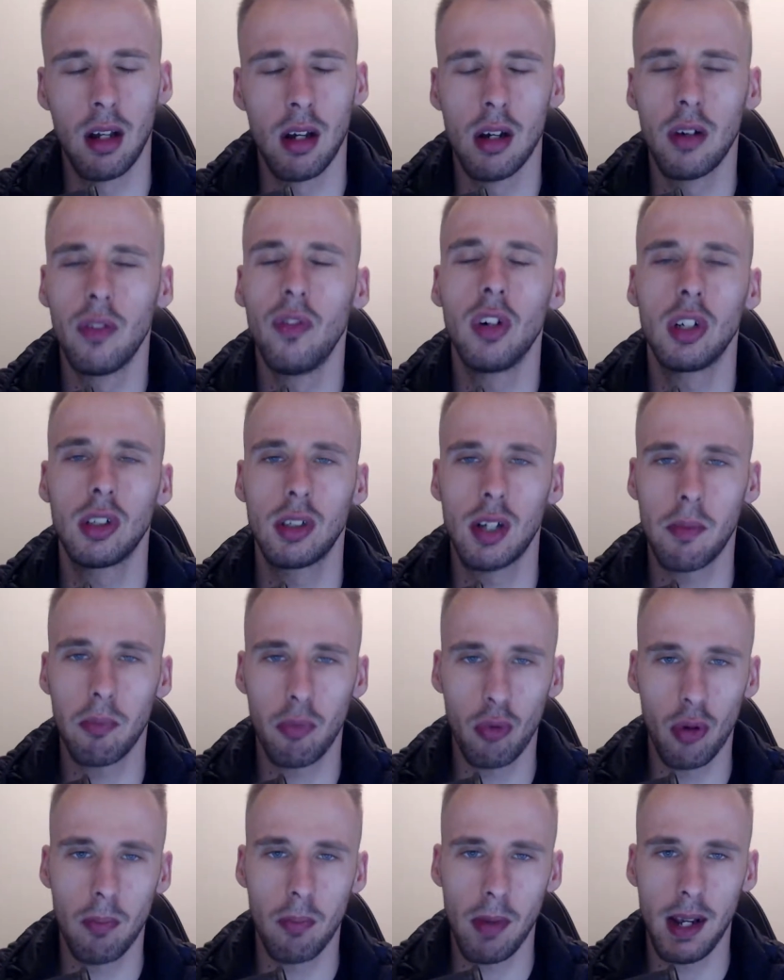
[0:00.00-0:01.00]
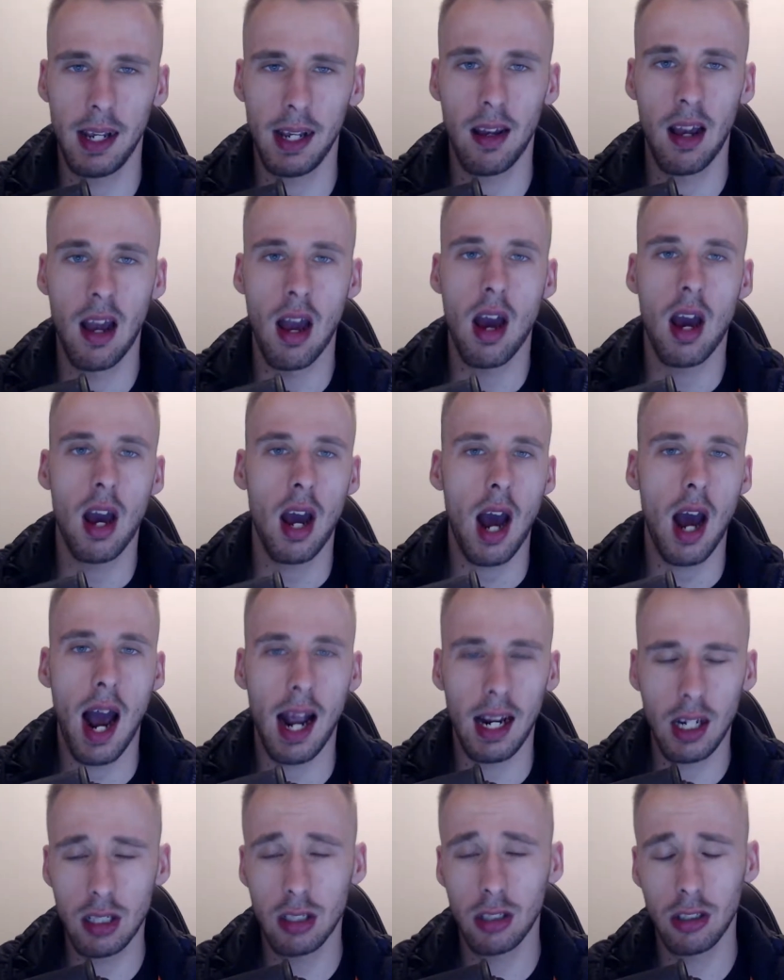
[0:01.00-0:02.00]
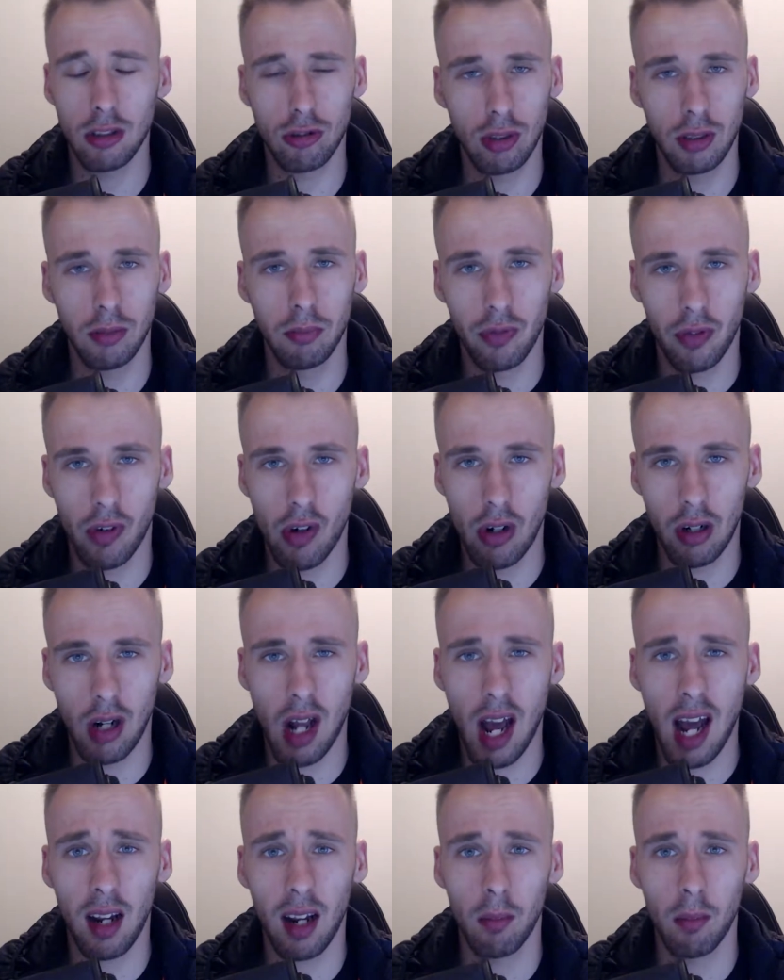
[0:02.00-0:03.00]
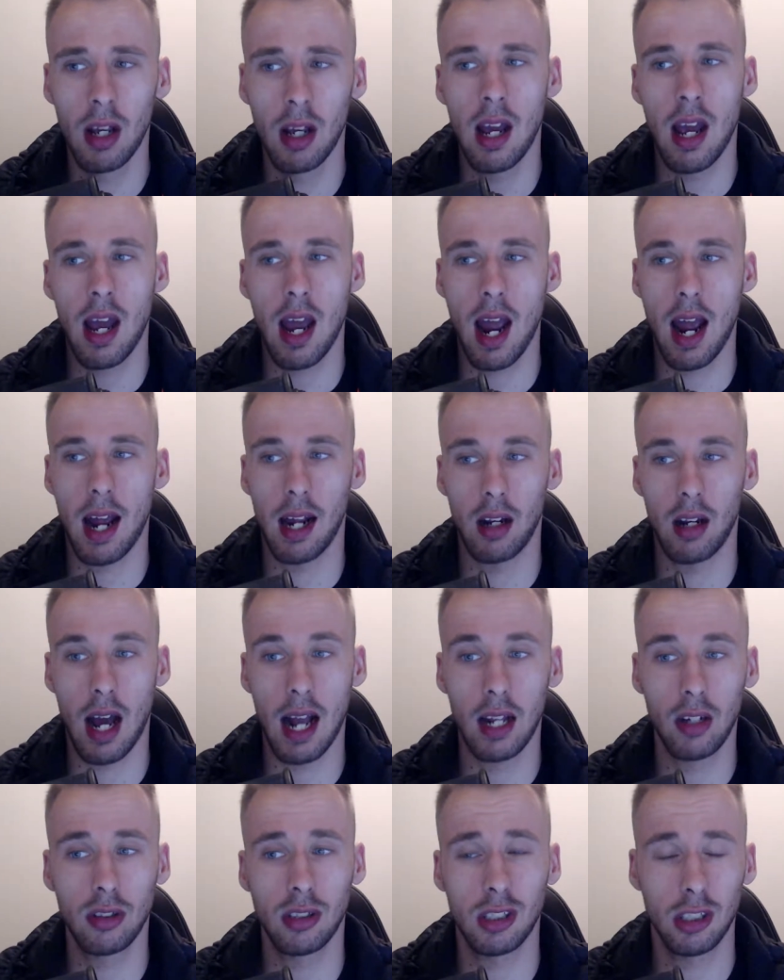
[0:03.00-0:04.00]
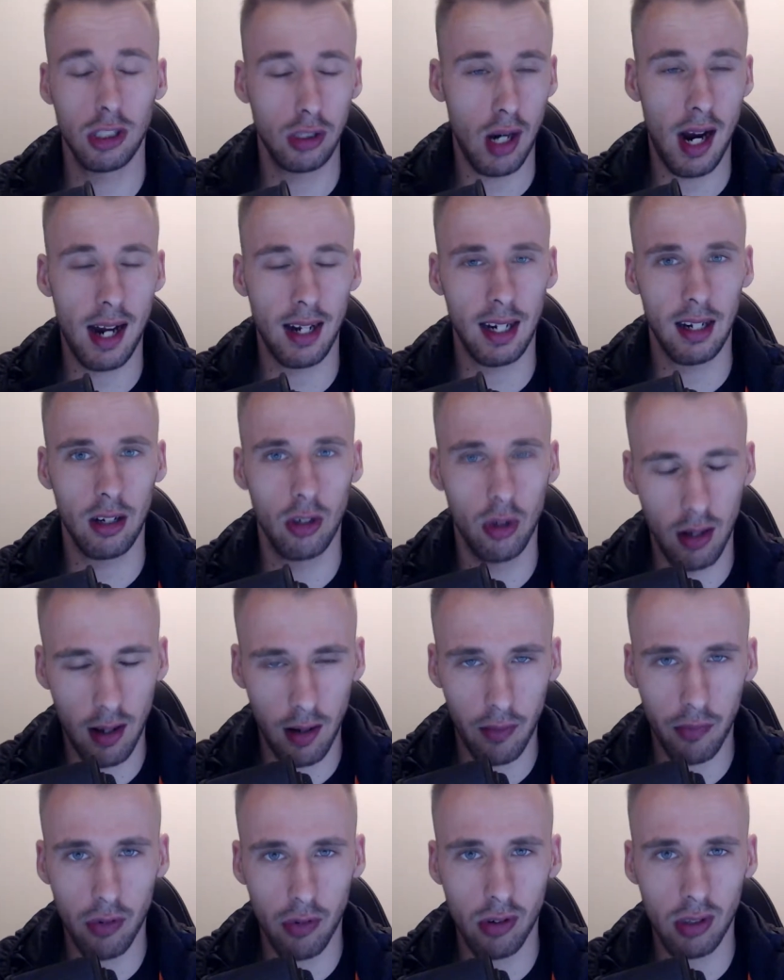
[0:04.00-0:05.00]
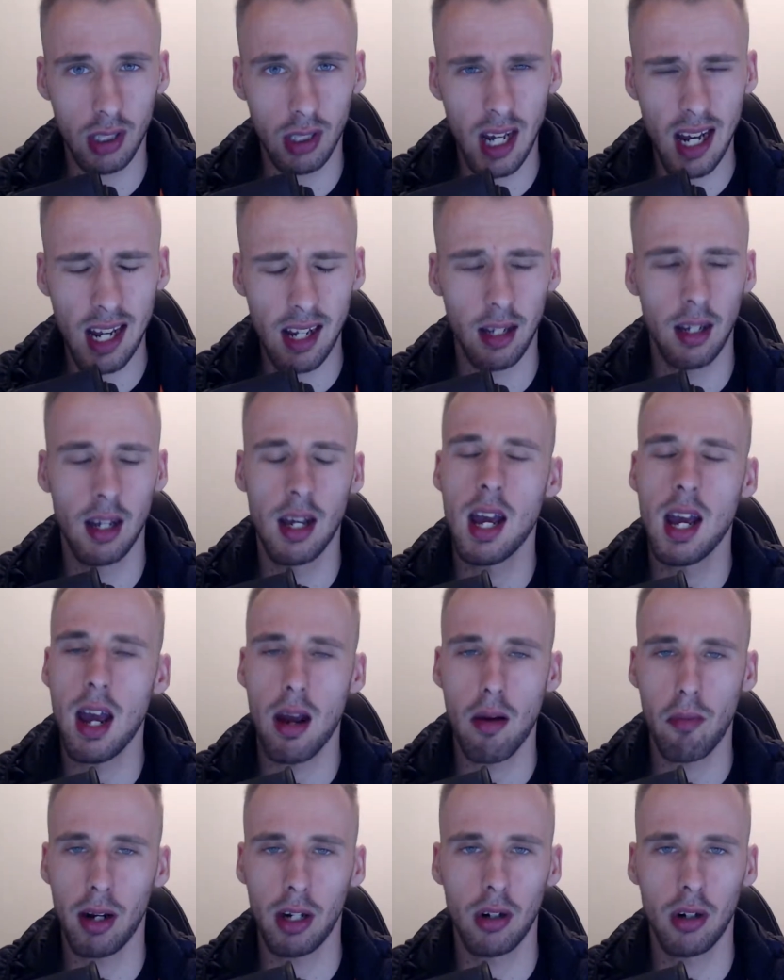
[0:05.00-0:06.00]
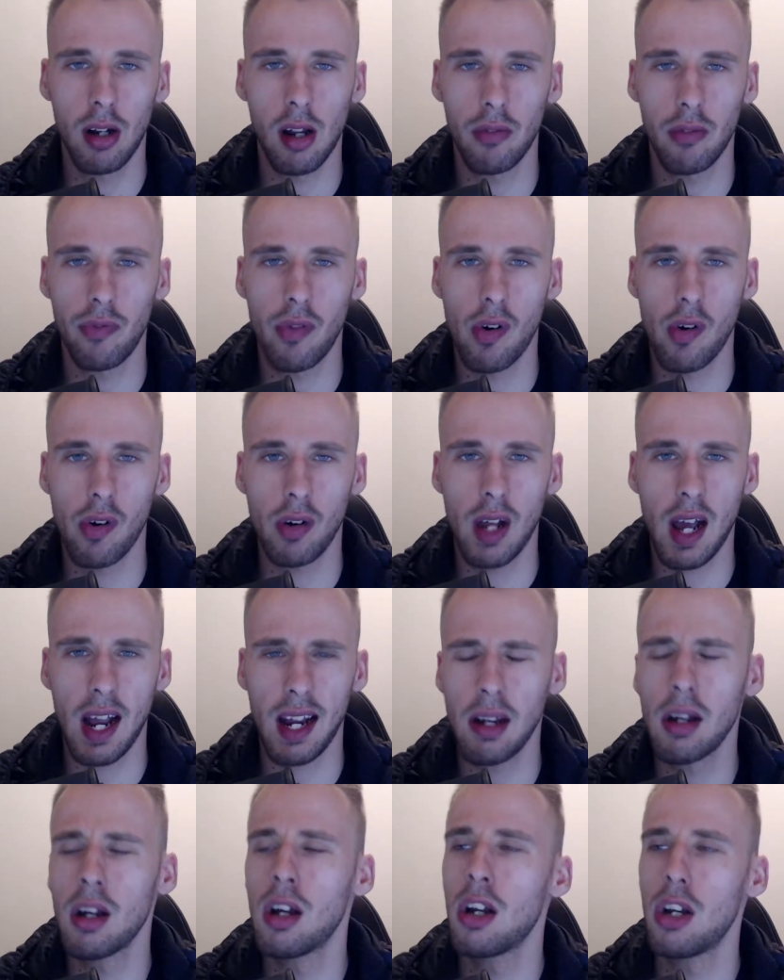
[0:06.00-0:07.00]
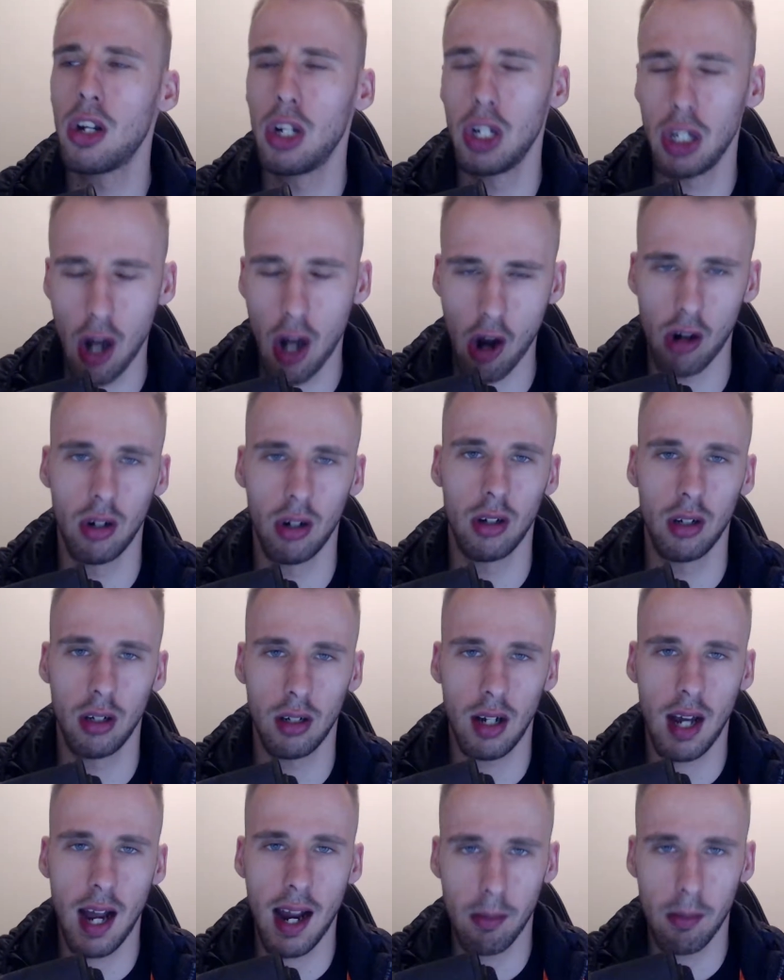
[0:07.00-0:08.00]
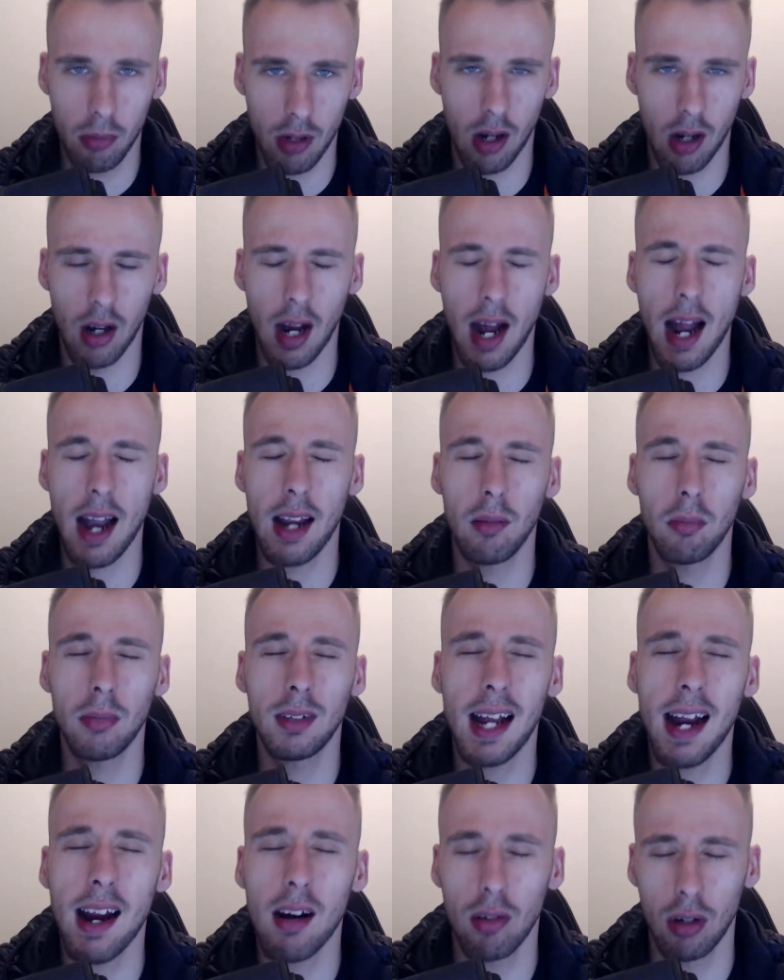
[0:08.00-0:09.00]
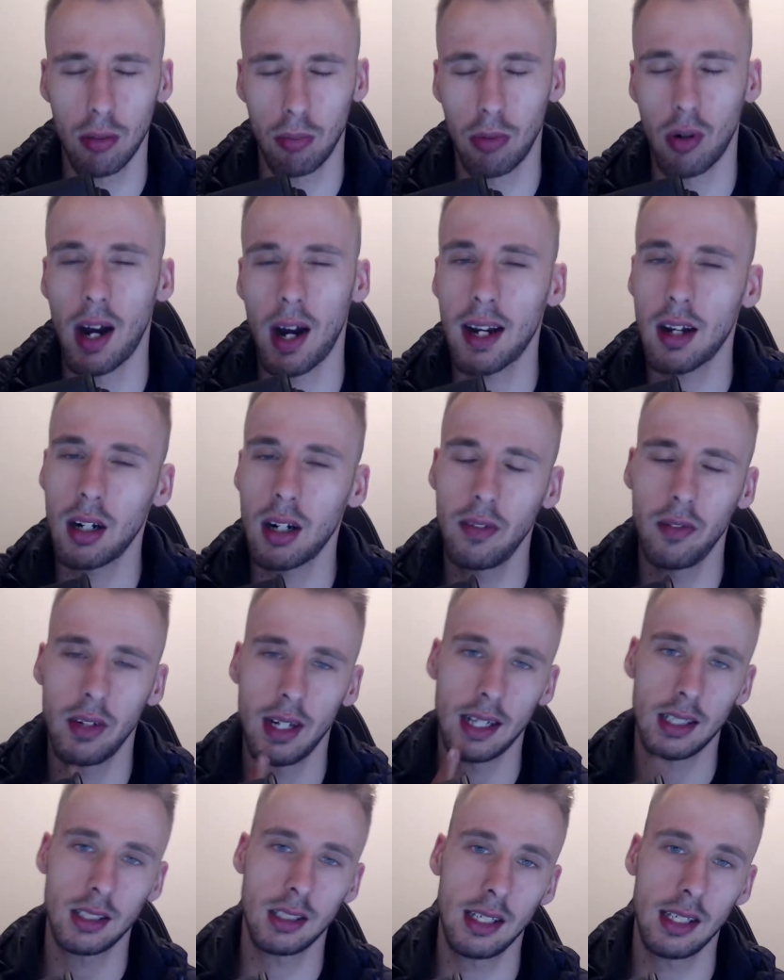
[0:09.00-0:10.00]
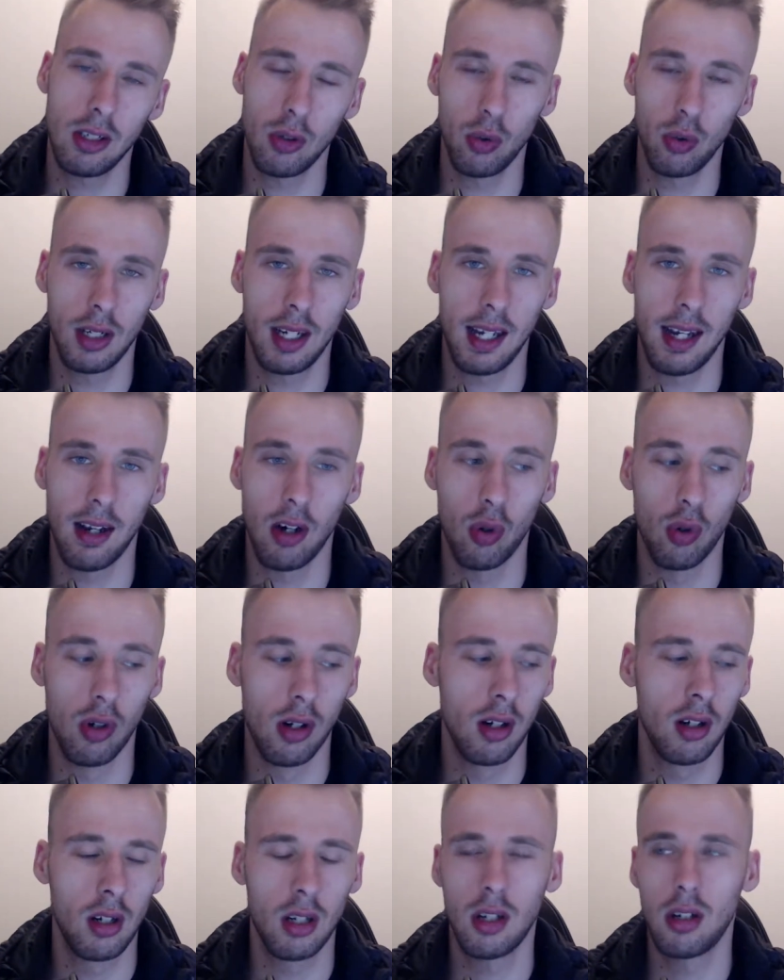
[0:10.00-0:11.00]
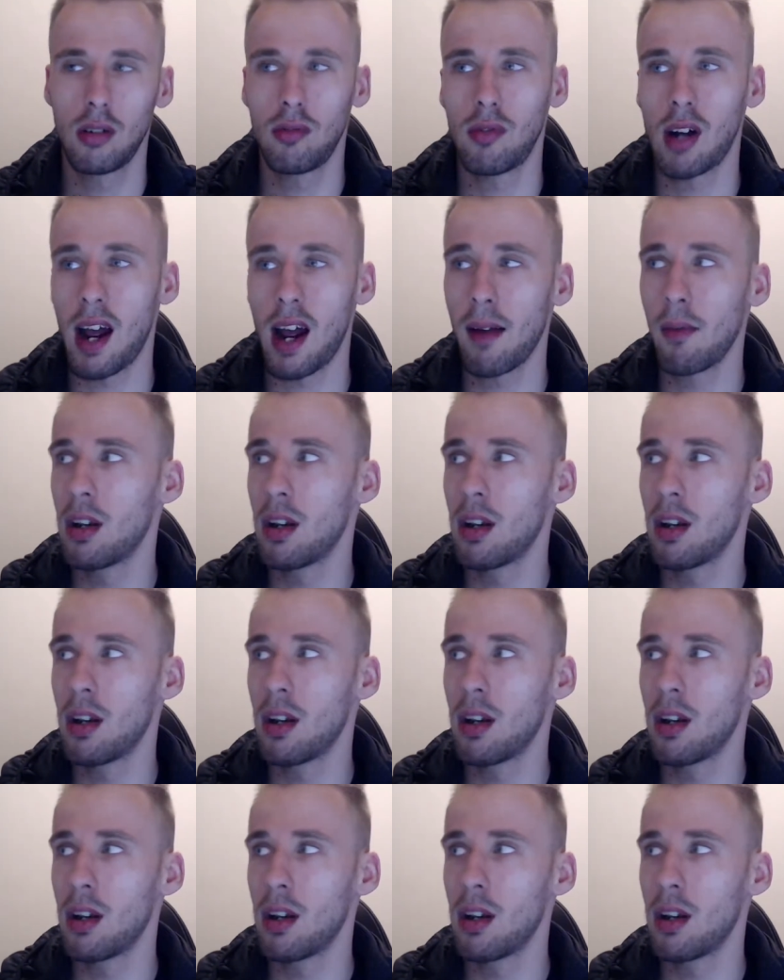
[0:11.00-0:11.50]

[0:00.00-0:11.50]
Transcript: For example, with me, I used to stream Fortnite, and I used to try and get good at Fortnite. Am I good at Fortnite? No, I'm not. I am terrible. I can't even get a single kill, right?